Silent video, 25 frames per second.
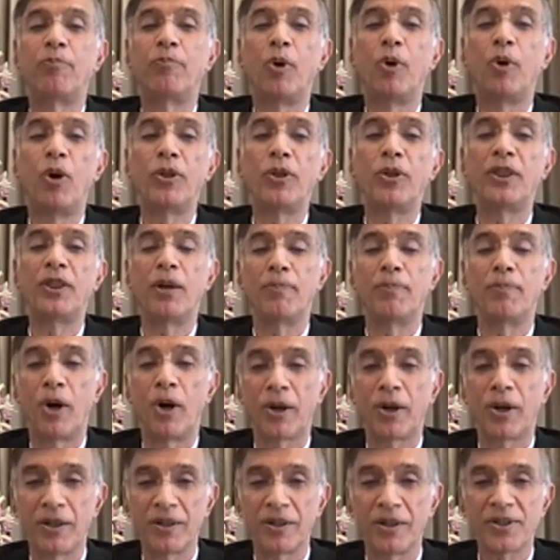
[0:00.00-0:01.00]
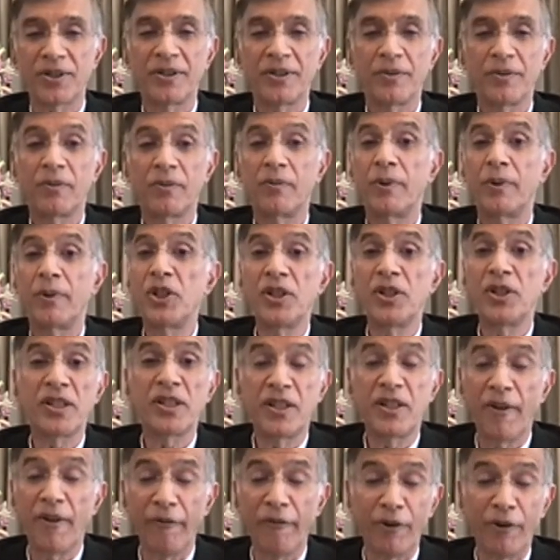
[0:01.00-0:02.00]
both the models, which is
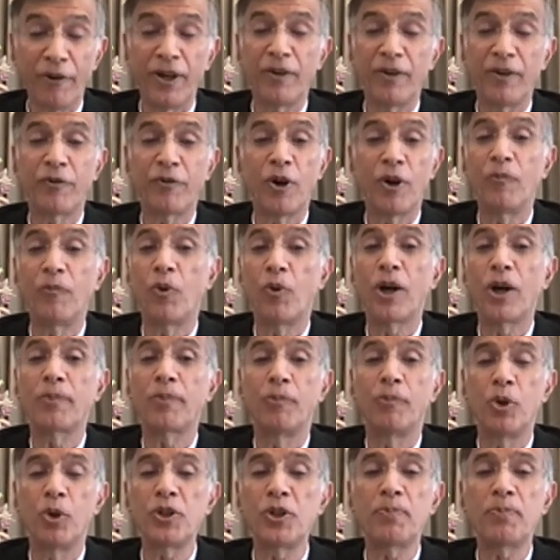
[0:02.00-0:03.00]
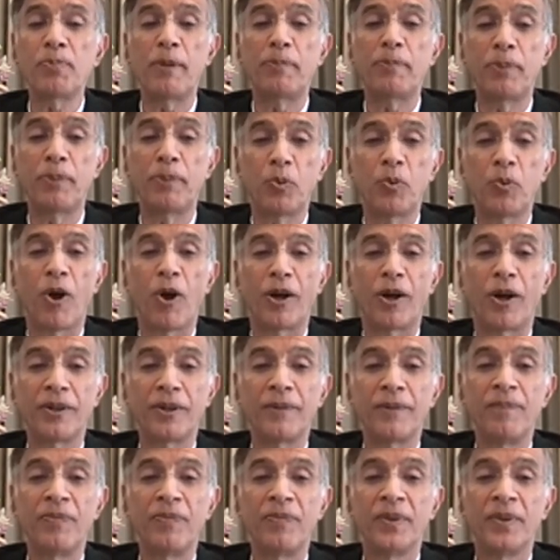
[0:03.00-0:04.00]
different from what most people want.
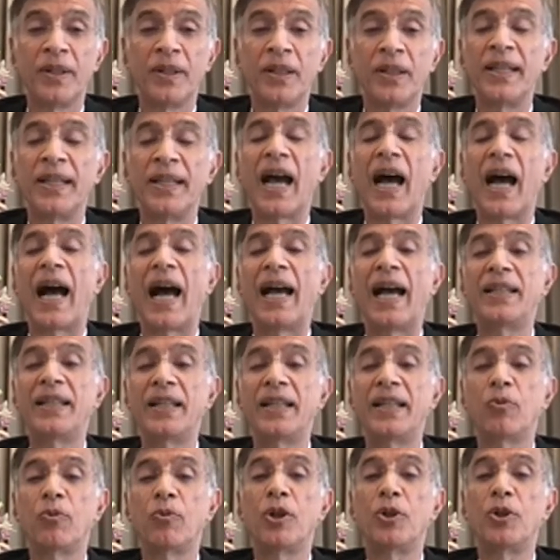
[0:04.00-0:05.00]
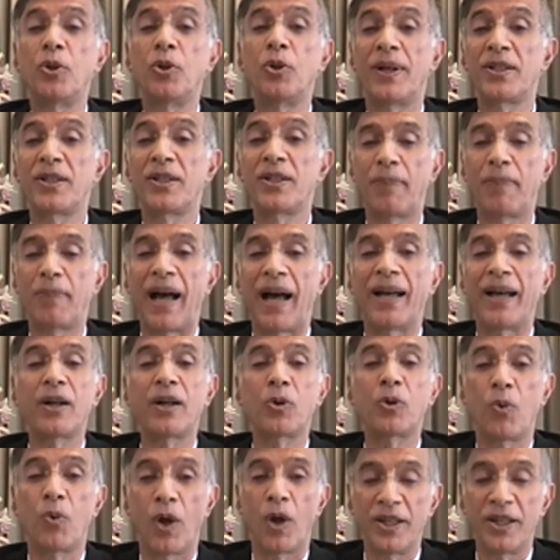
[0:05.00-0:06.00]
They either want to aspire
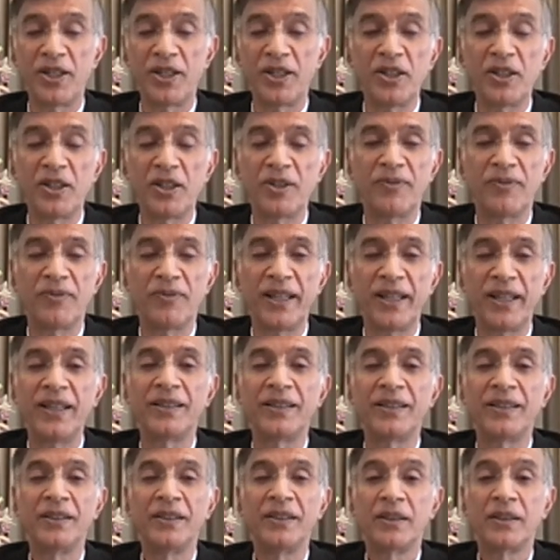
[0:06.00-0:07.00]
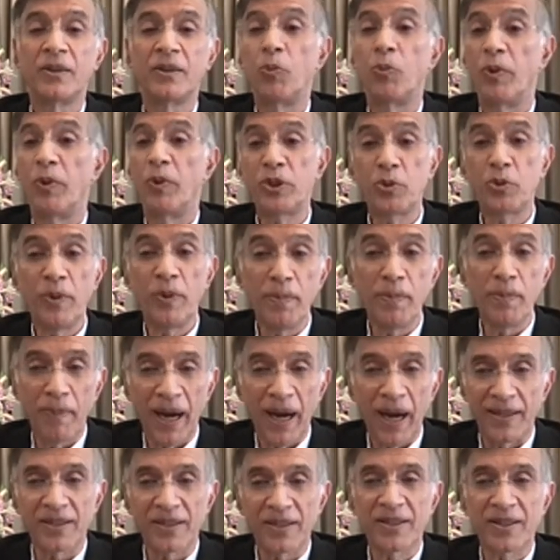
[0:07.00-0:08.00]
qualitatively, which we
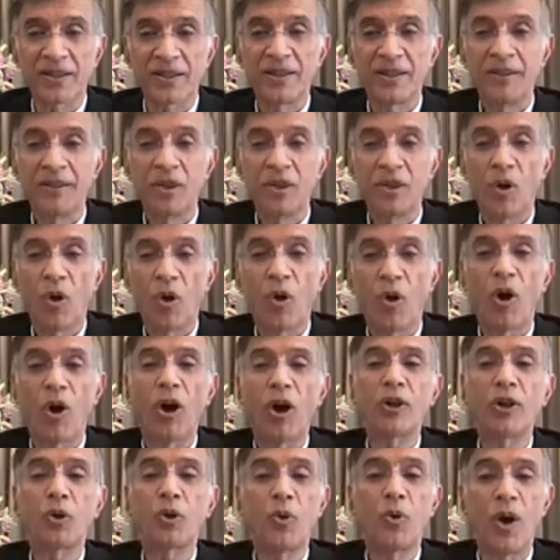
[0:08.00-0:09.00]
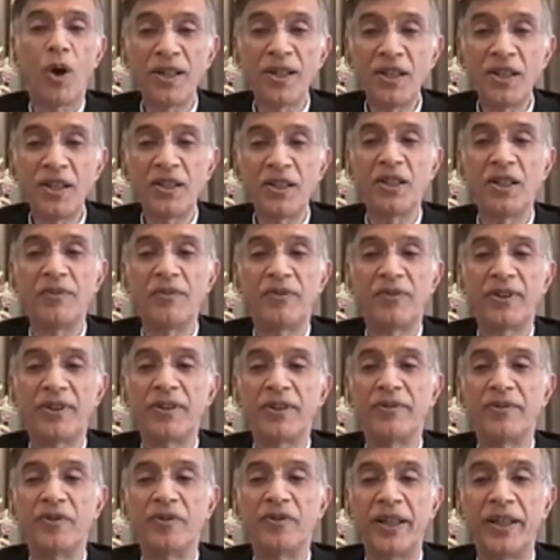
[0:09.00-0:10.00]
must, or
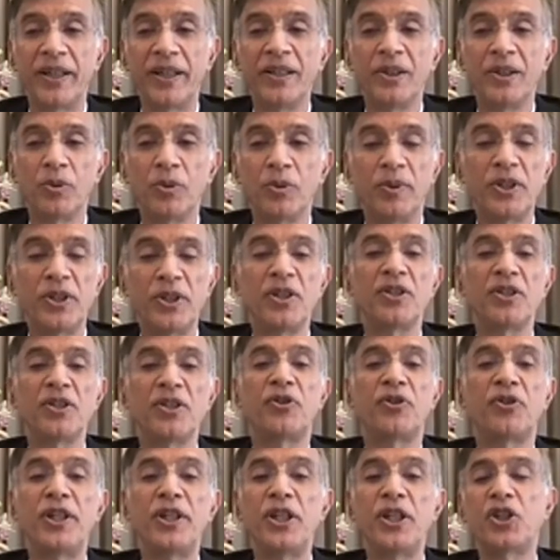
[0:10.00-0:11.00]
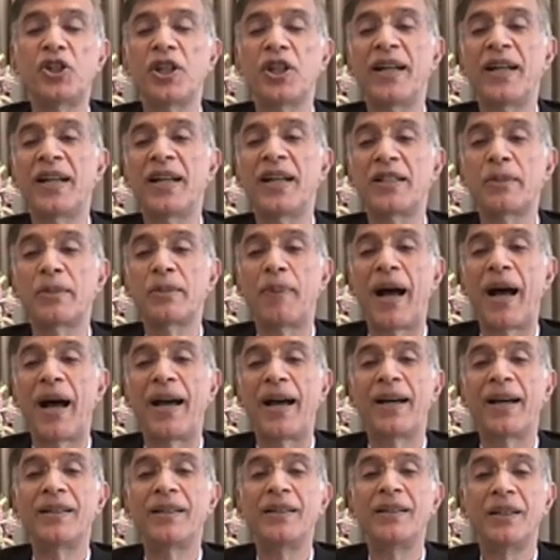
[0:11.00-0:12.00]
quantitatively, which is reach and
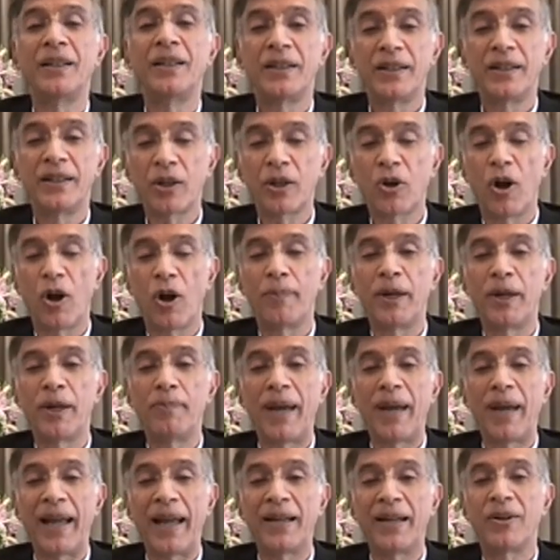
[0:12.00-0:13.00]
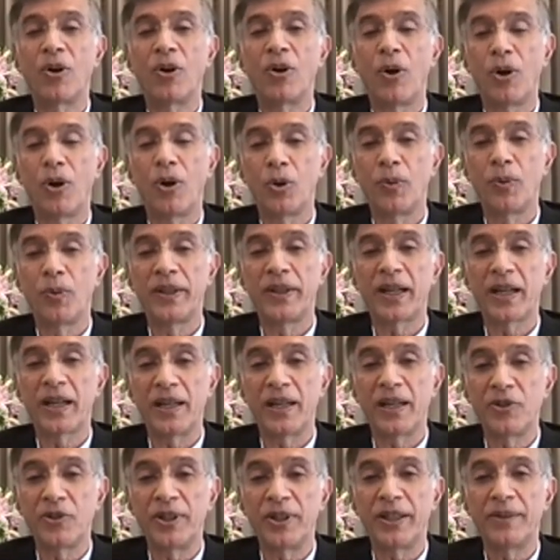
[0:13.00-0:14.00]
aspire the common man all over the
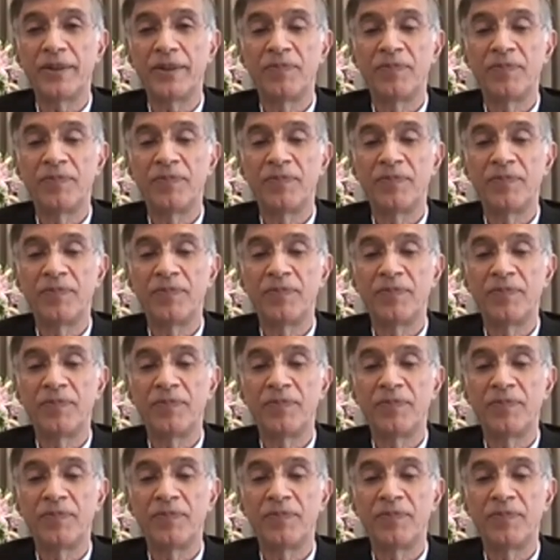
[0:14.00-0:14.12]
country.